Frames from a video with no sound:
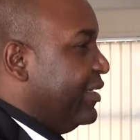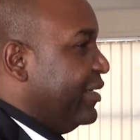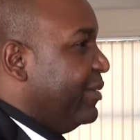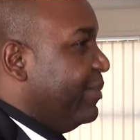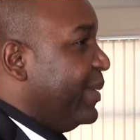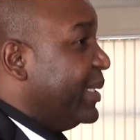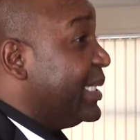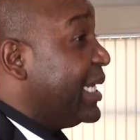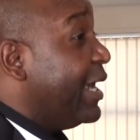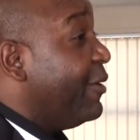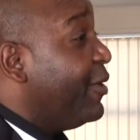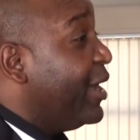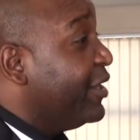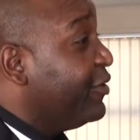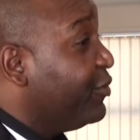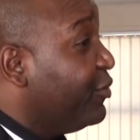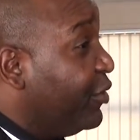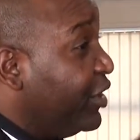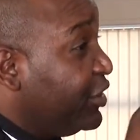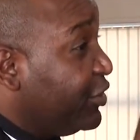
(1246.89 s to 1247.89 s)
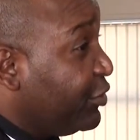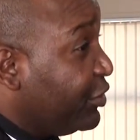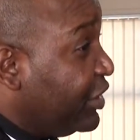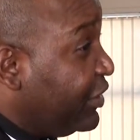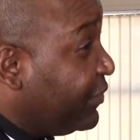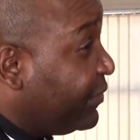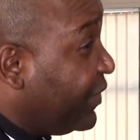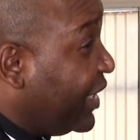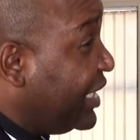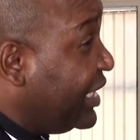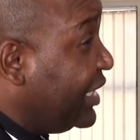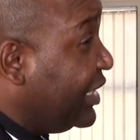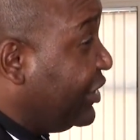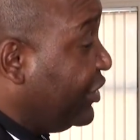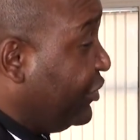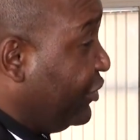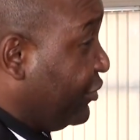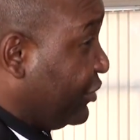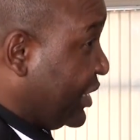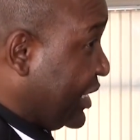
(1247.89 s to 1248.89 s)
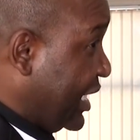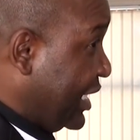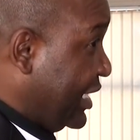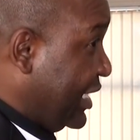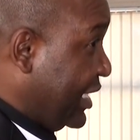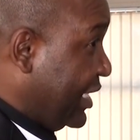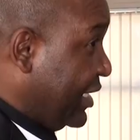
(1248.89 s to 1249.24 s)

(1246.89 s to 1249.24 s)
But how are you going to define it in your study?